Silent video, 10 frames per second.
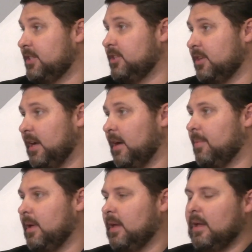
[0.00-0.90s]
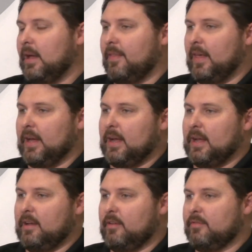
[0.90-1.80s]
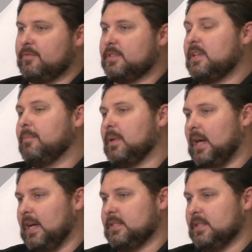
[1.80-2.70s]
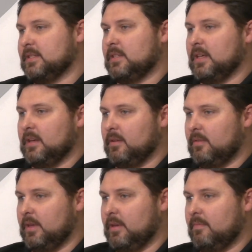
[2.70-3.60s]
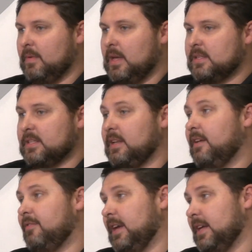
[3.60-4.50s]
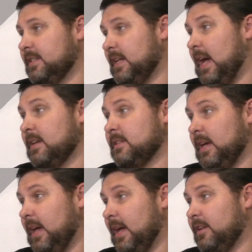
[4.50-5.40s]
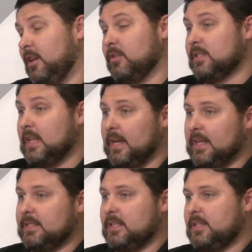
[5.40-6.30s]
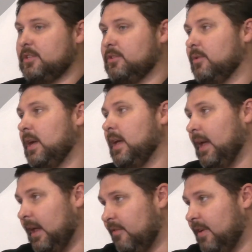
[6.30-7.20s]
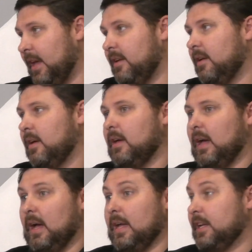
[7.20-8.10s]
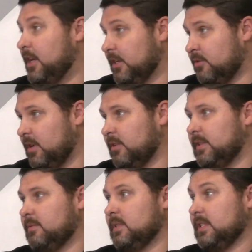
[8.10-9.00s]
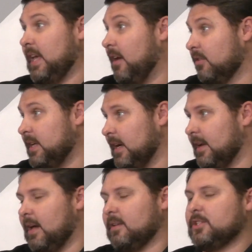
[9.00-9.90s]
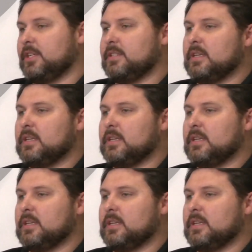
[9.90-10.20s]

stood up, and that kind of symbolizes the significant task ahead. It's not easy to innovate industrial scale technologies.